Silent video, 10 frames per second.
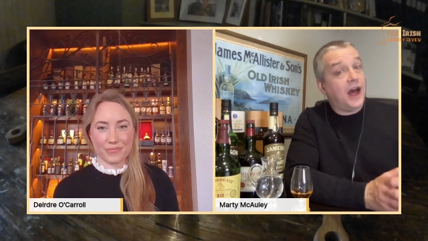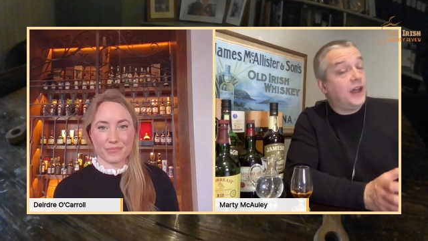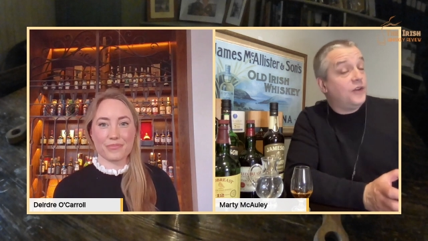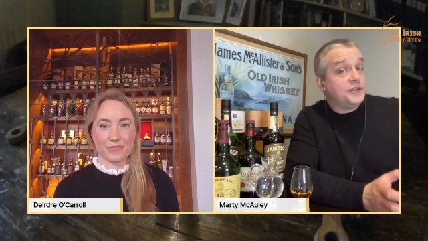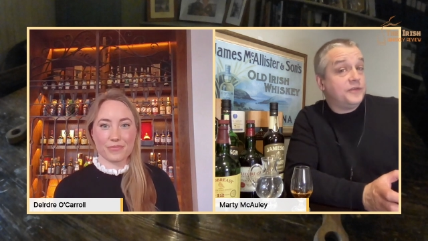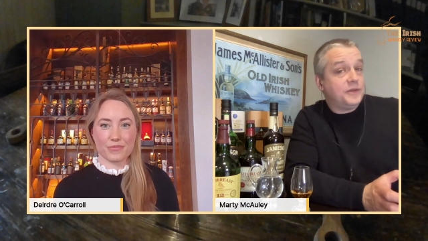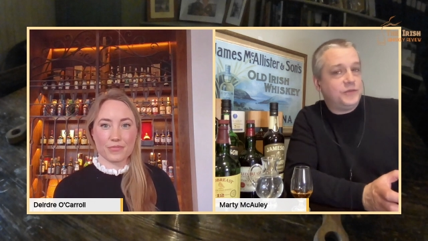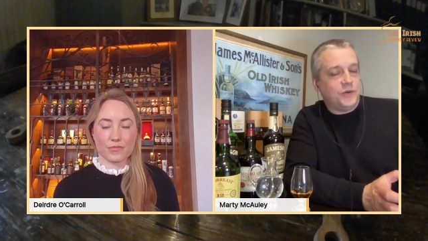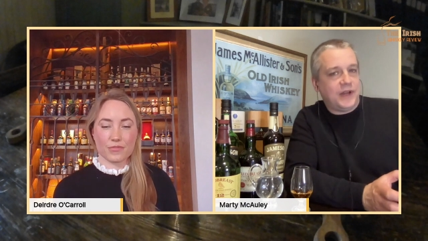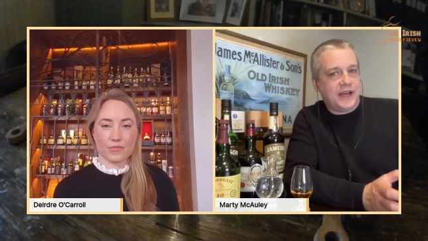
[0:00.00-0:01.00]
Speaker 1: And mm -hmm. lots mm-hmm. of
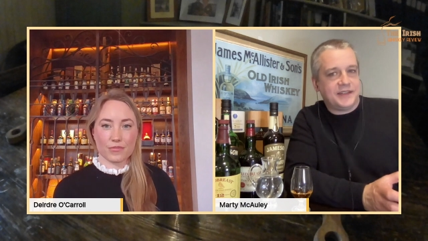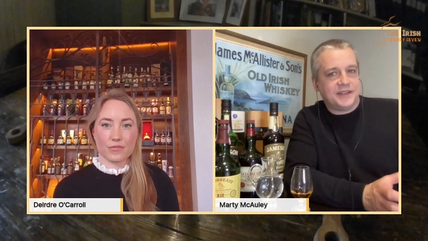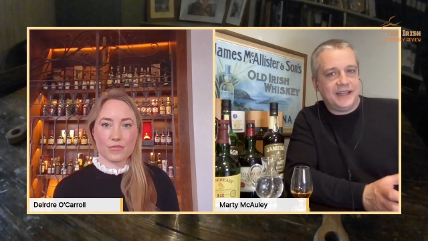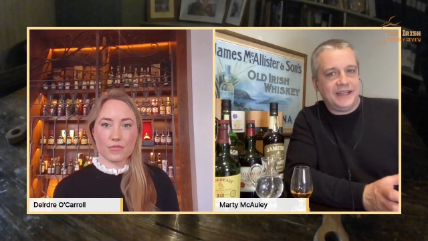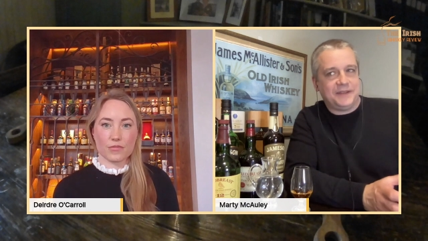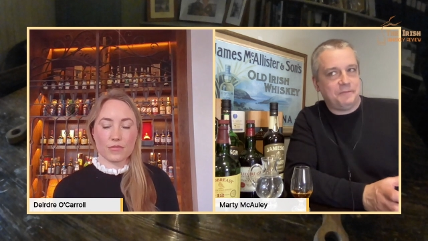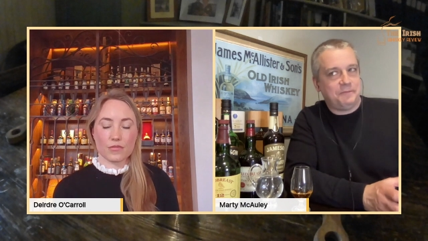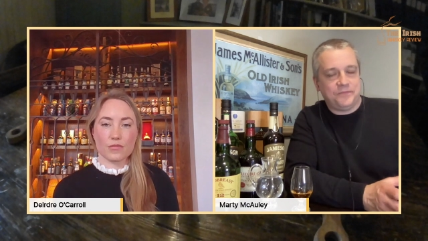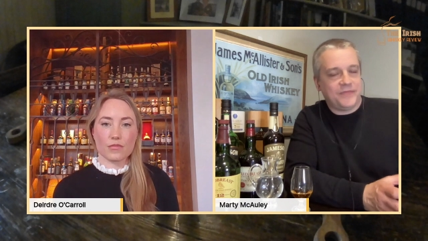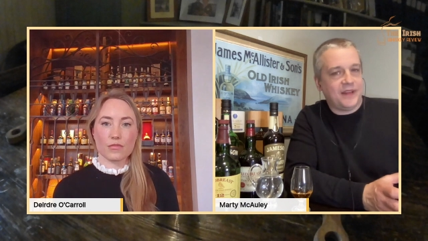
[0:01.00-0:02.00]
them don't actually
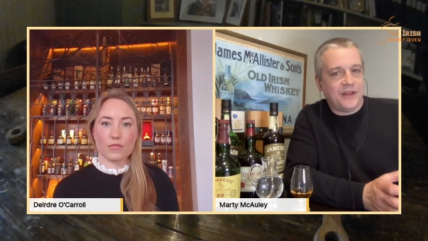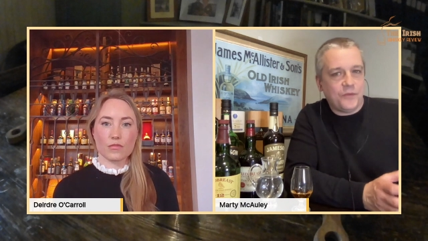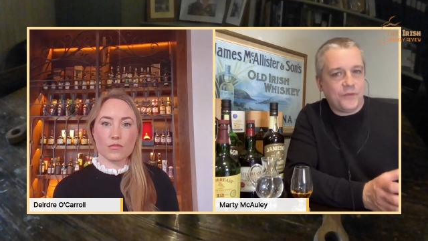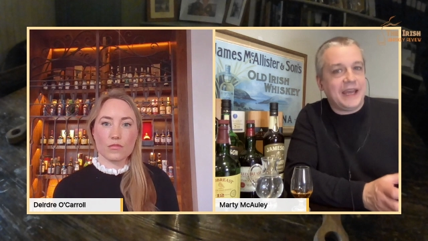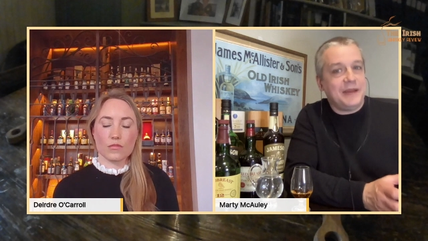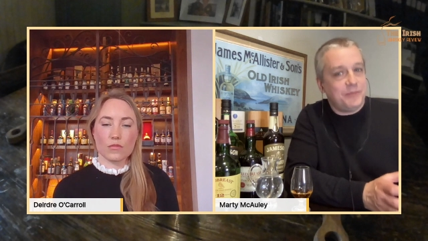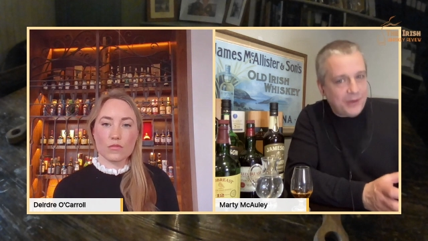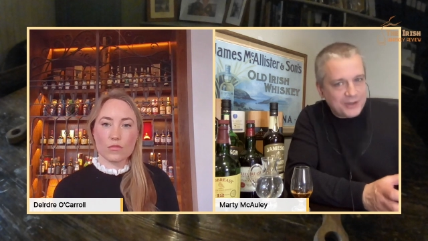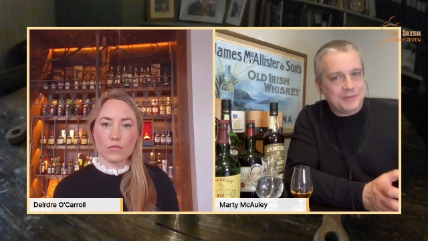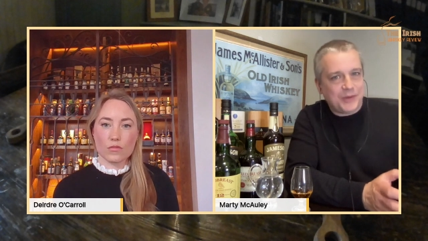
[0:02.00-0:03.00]
we keep
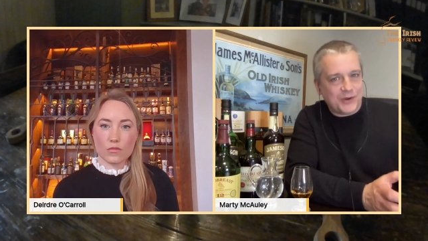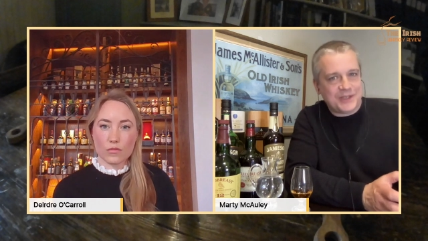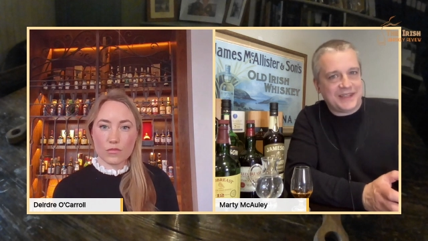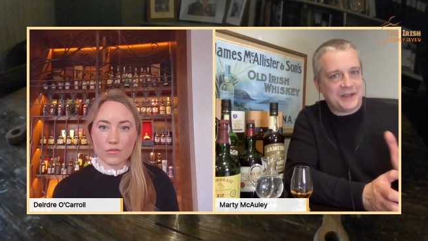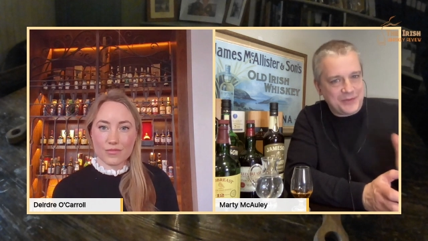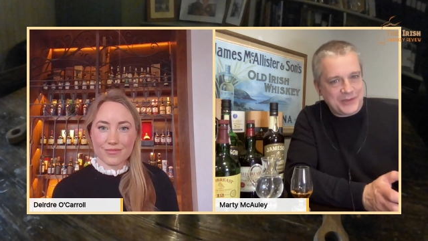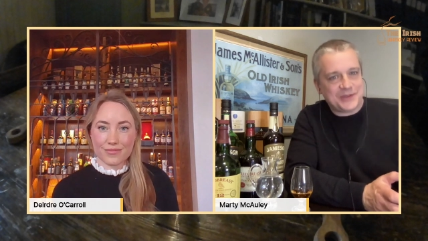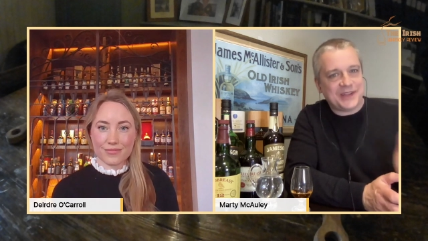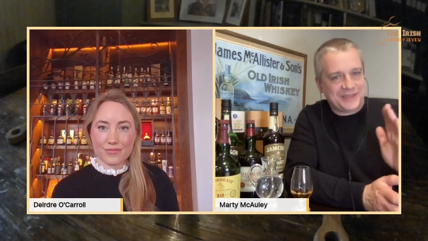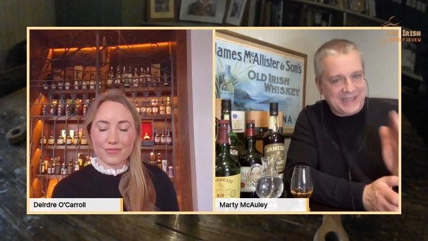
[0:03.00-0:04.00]
plugging Pot Still, but we
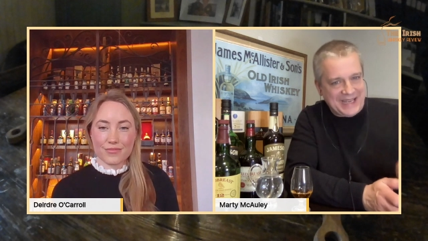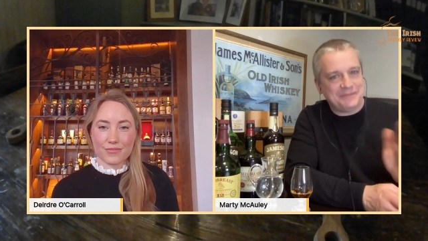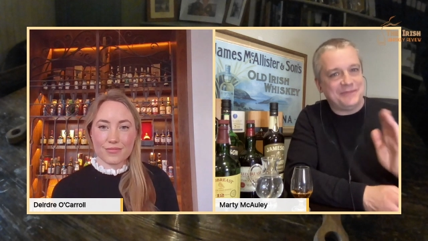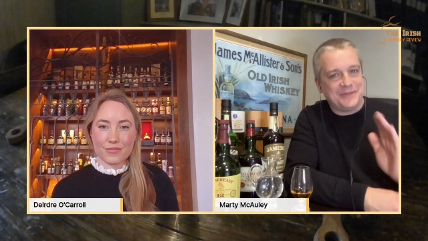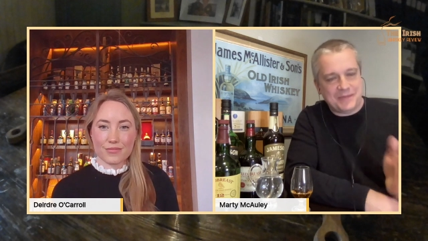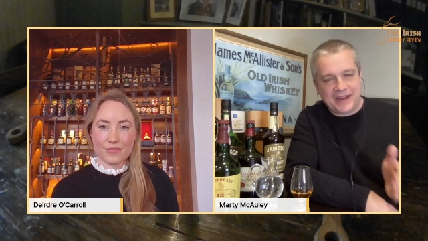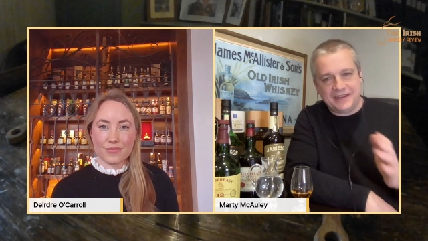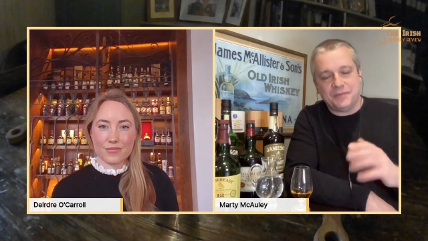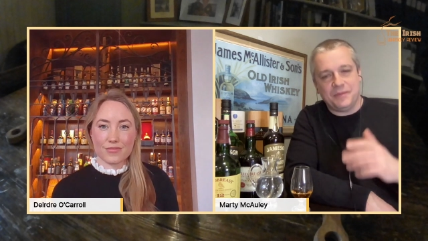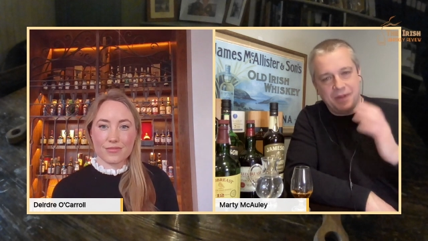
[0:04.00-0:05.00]
just have to keep
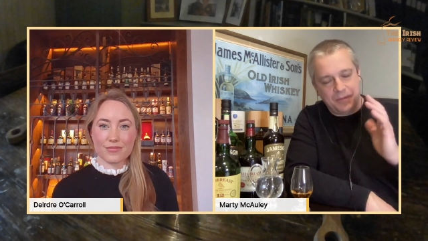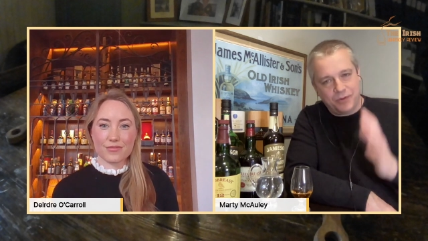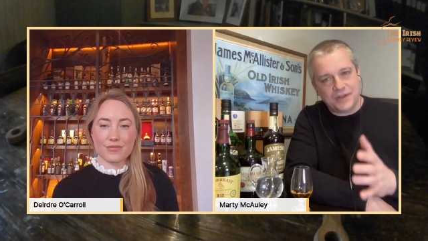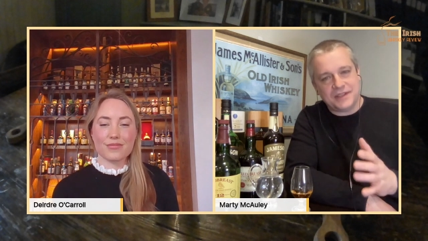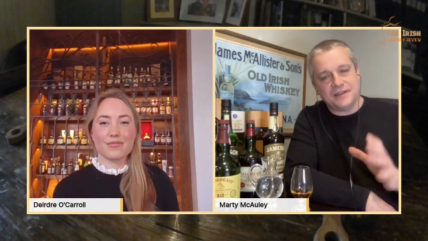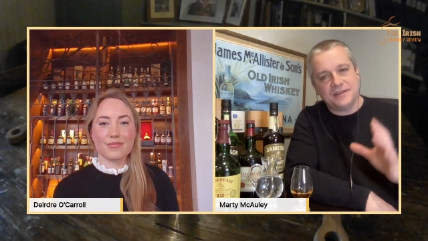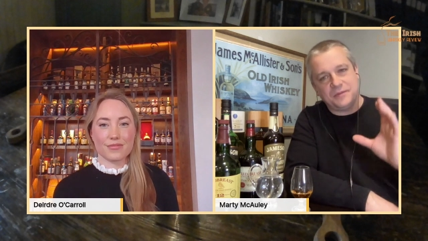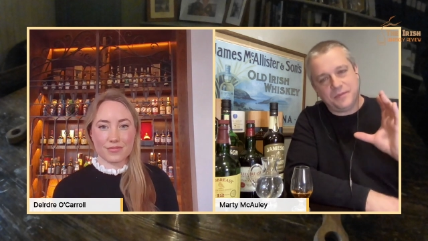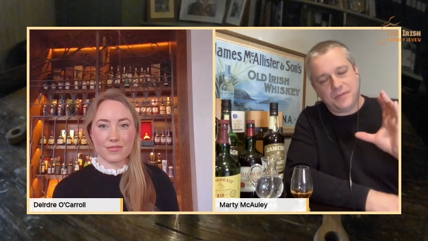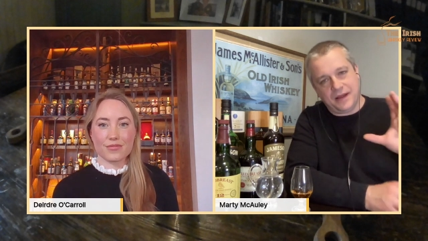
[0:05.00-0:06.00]
reminding Pot
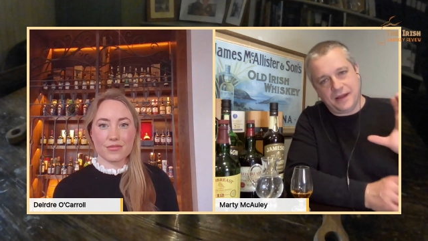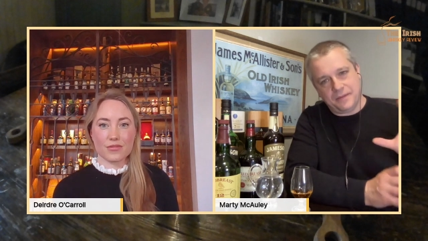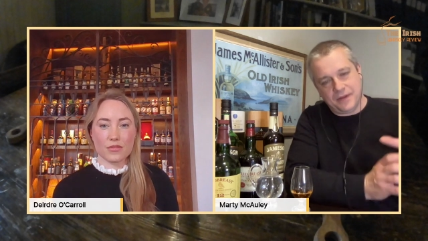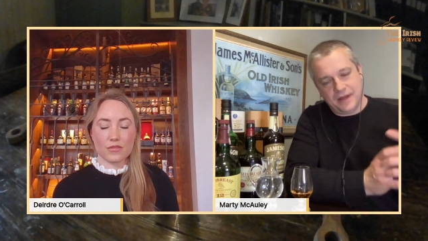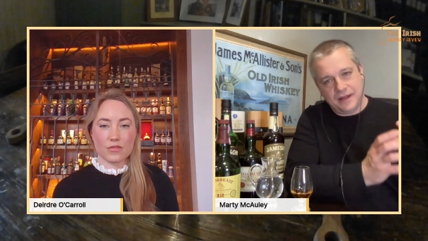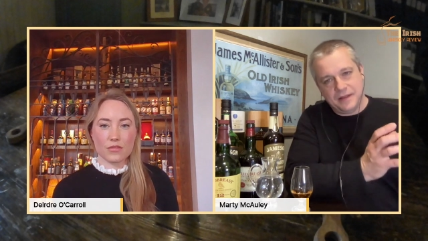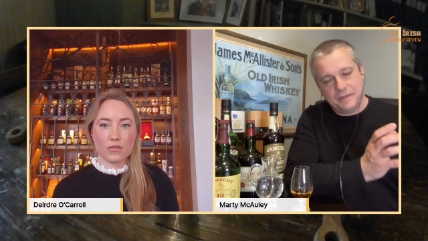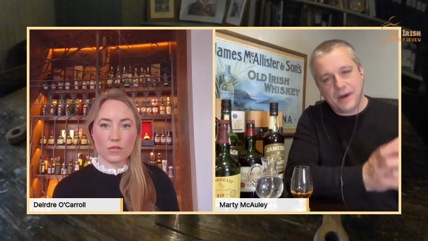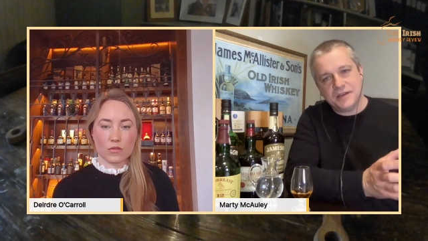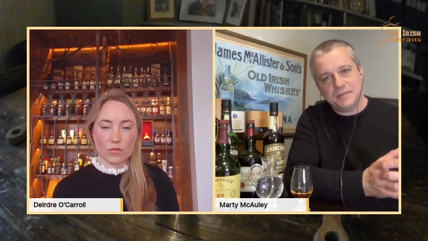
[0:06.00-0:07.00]
Still's uh, the
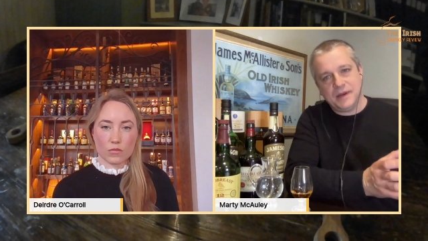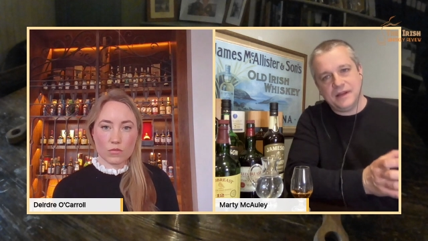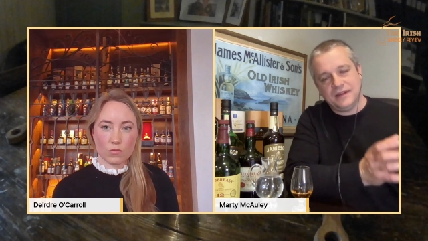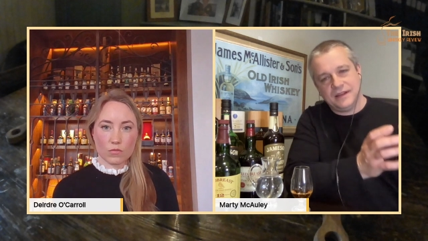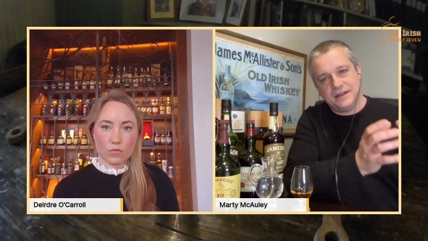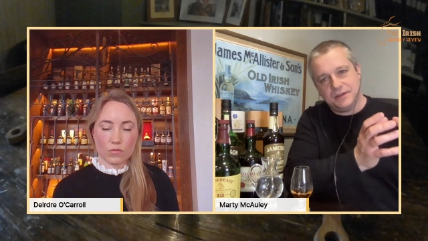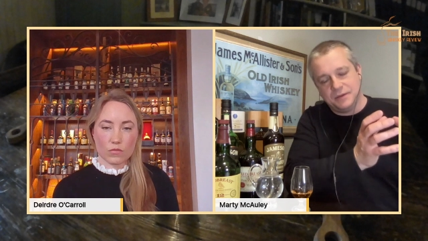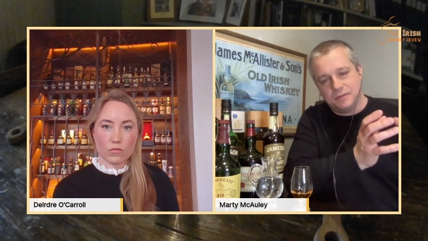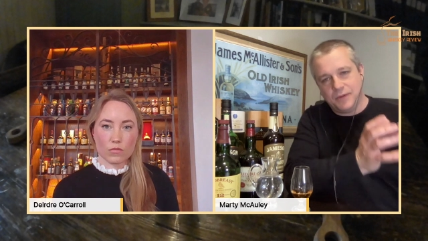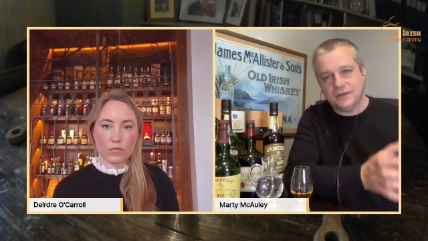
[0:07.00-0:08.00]
mash bill
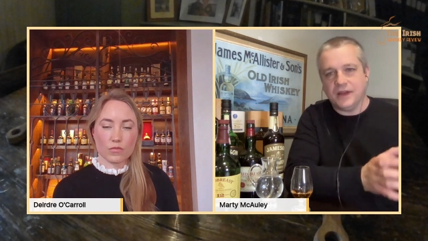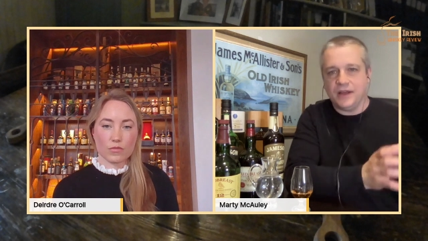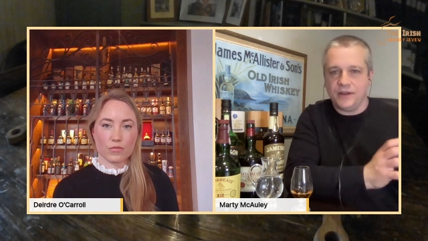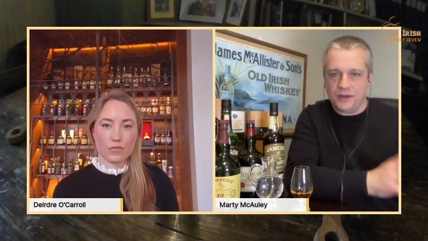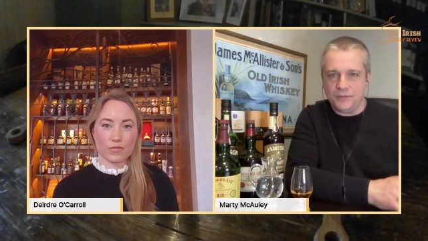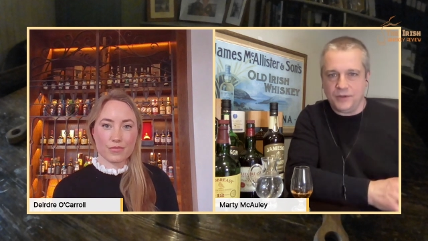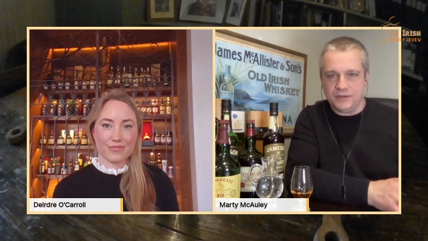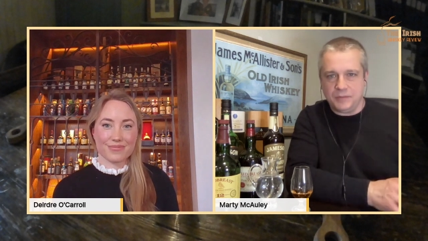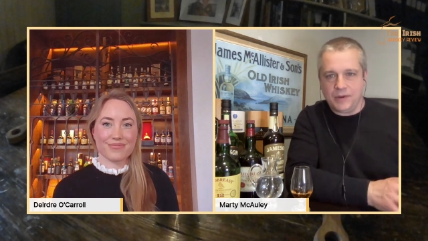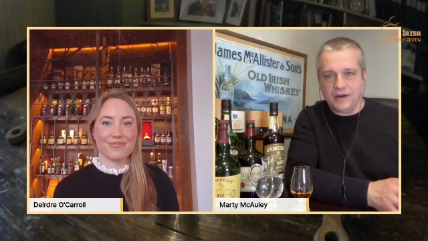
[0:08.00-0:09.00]
is malted and
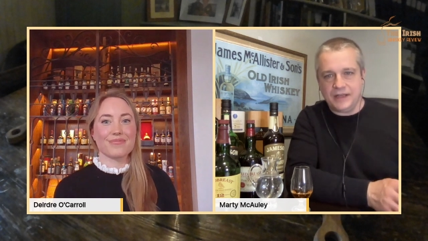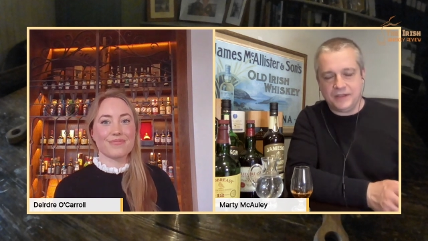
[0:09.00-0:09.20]
unmalted barley.